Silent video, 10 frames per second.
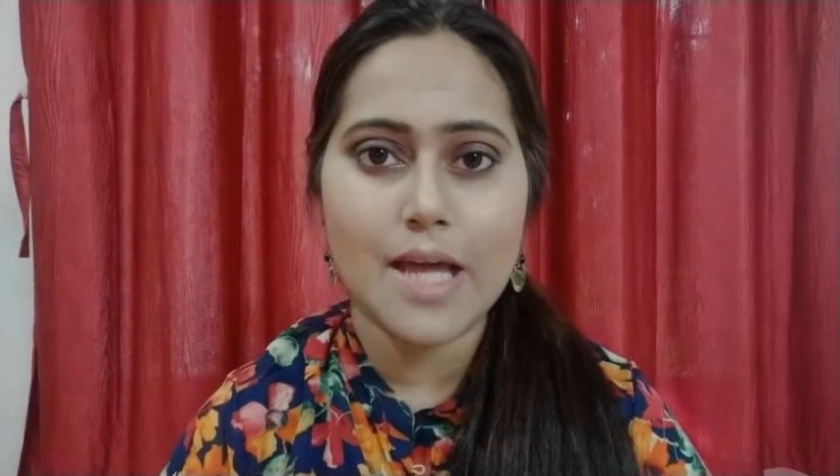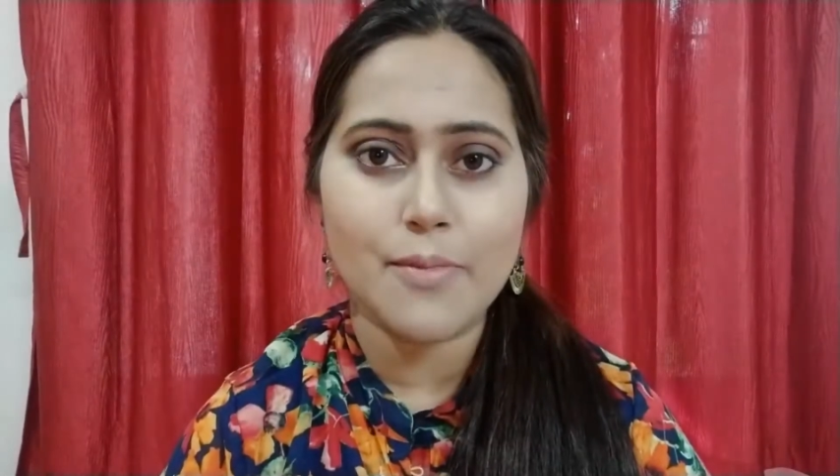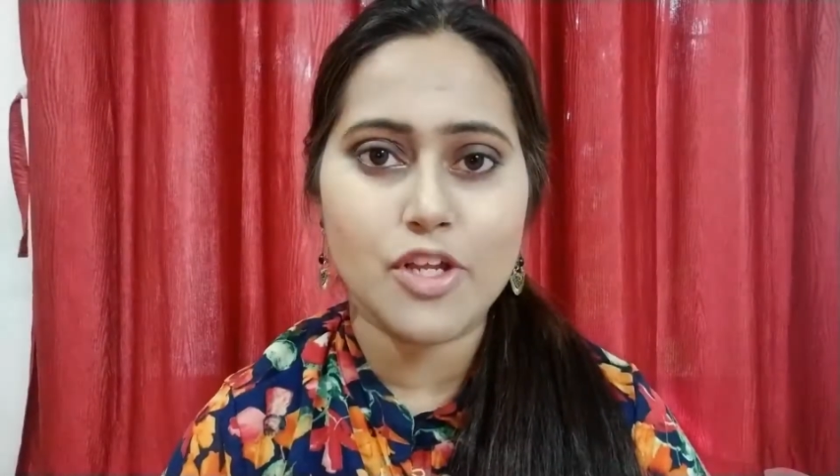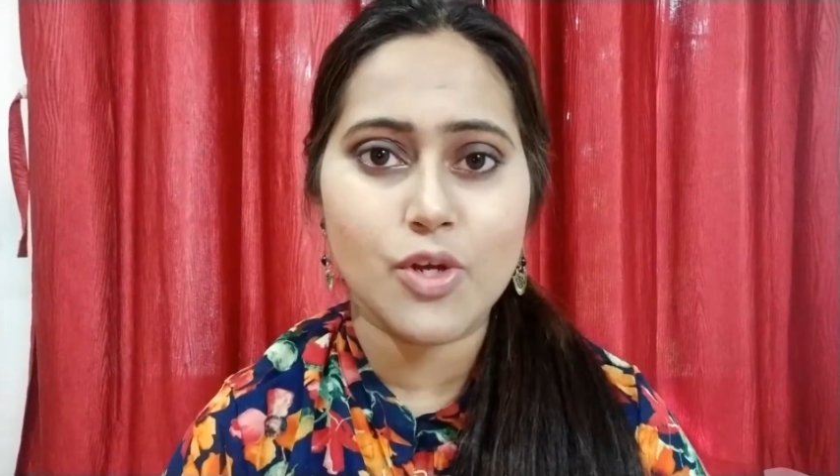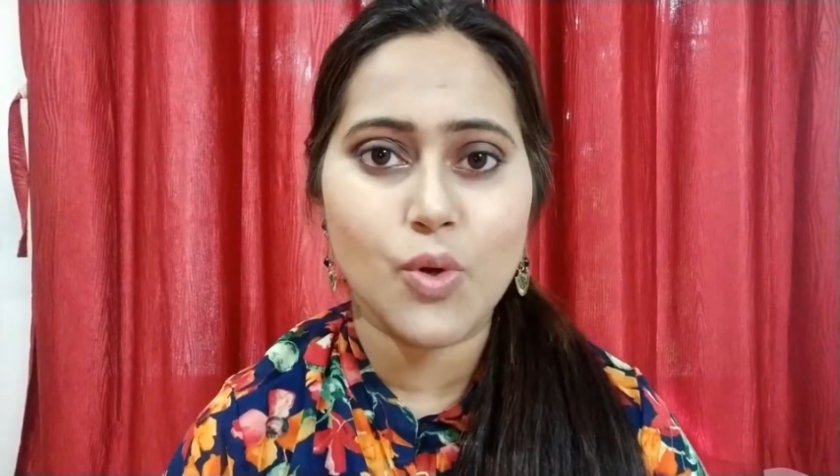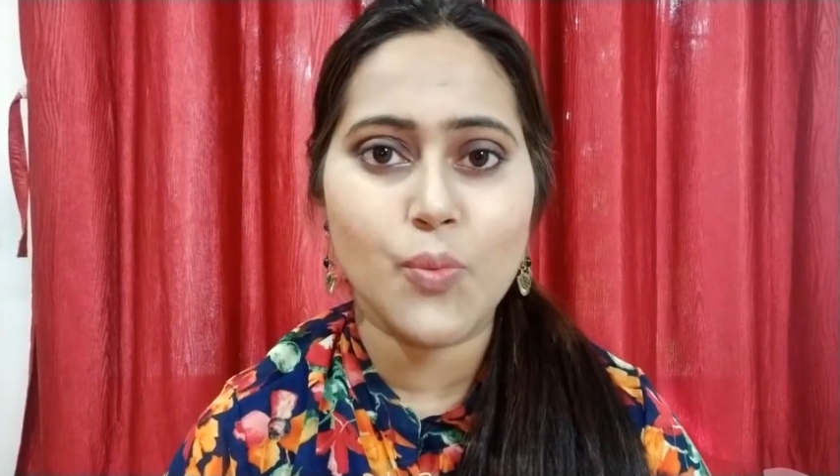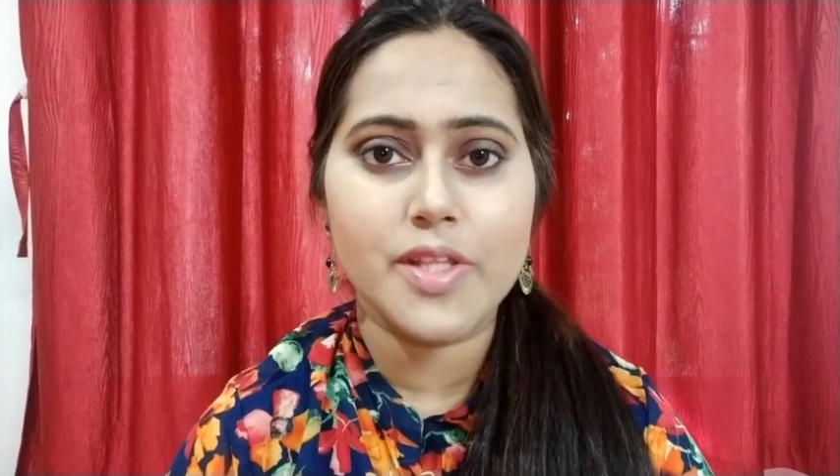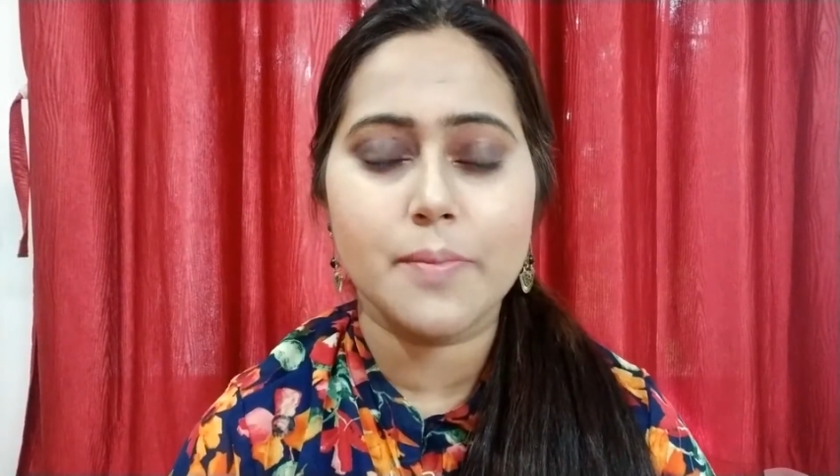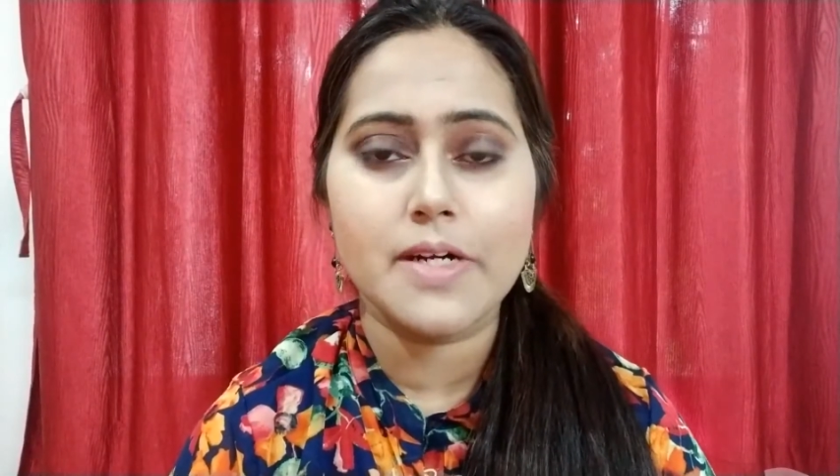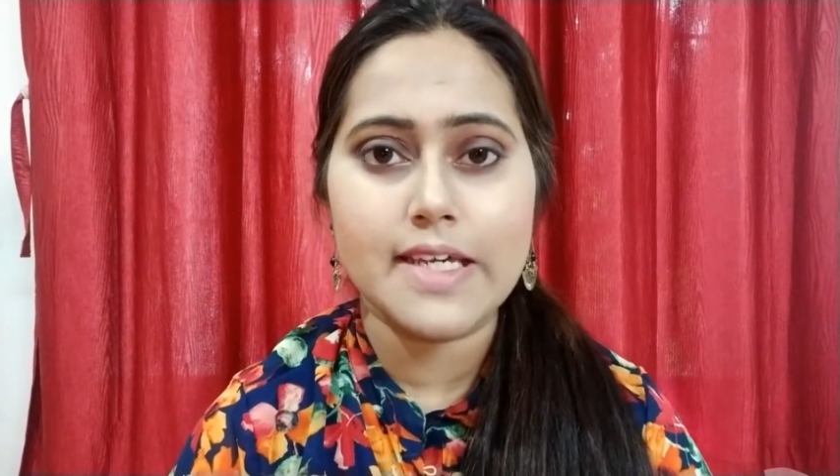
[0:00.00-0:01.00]
I'm going to go with
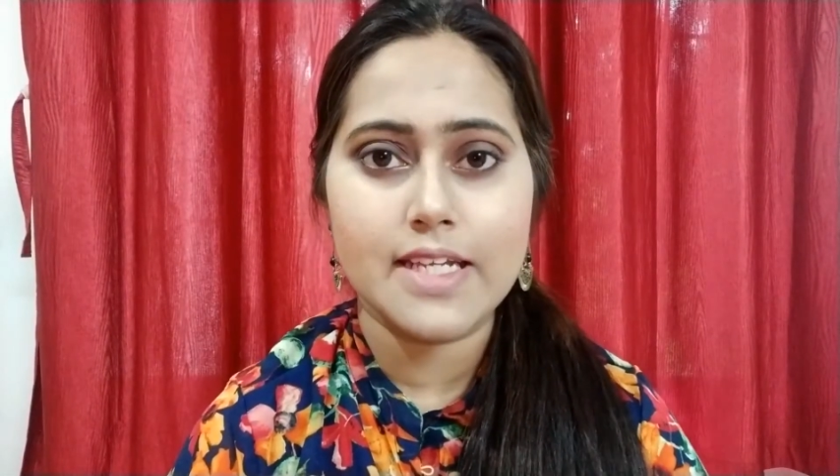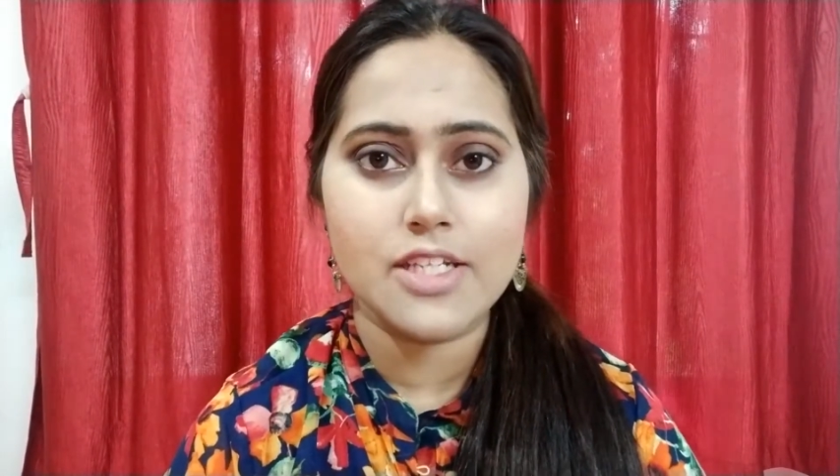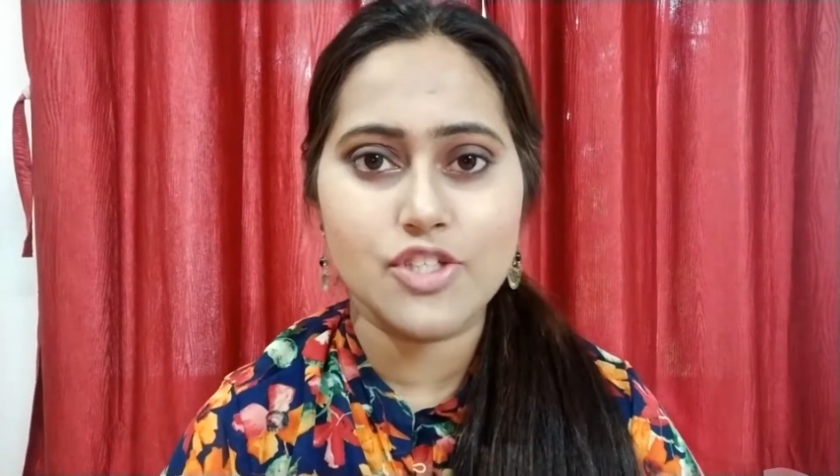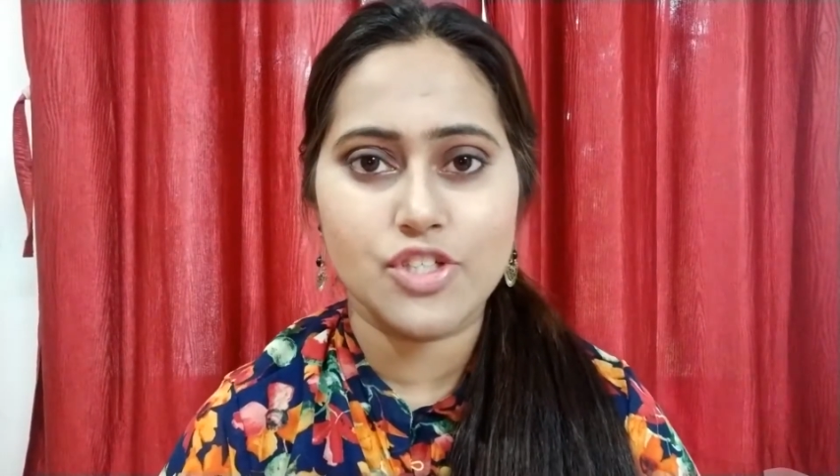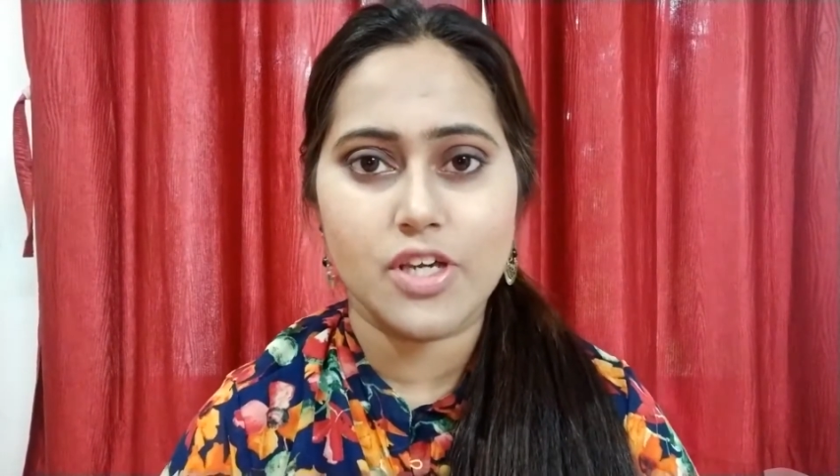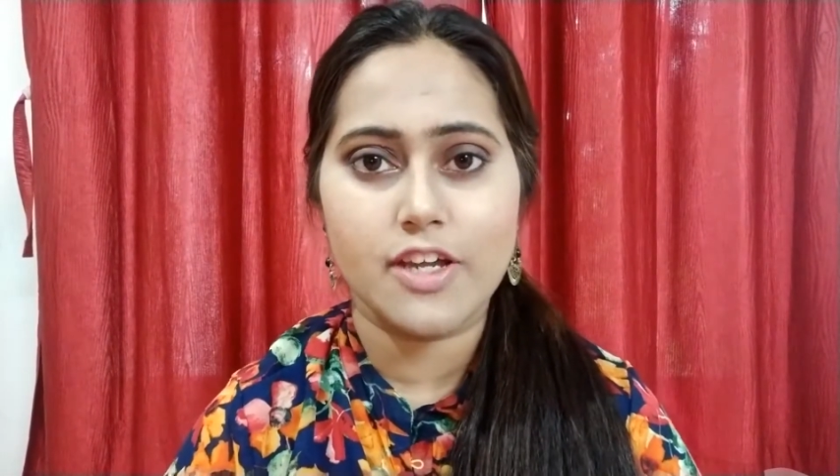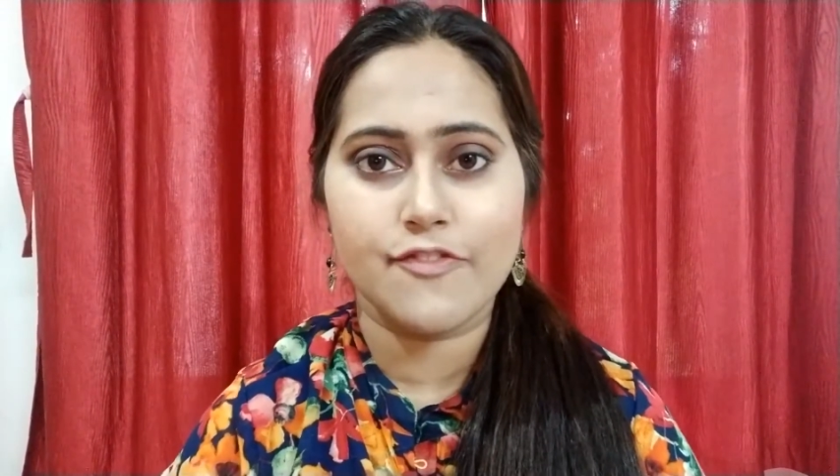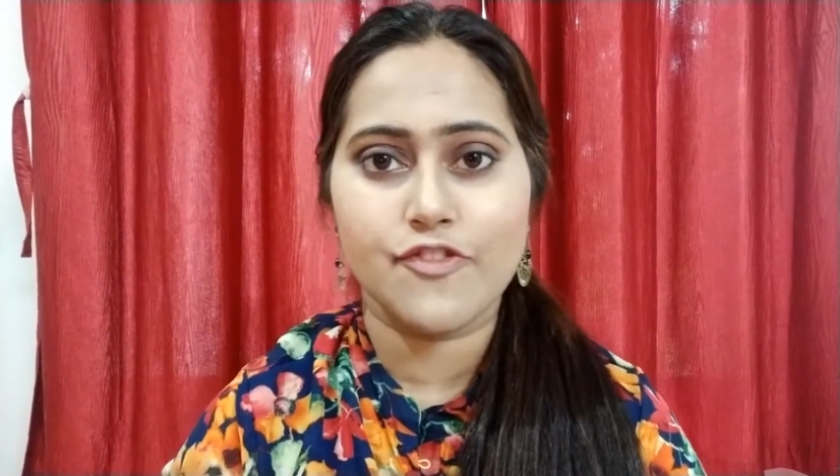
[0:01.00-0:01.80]
the Burgundy shade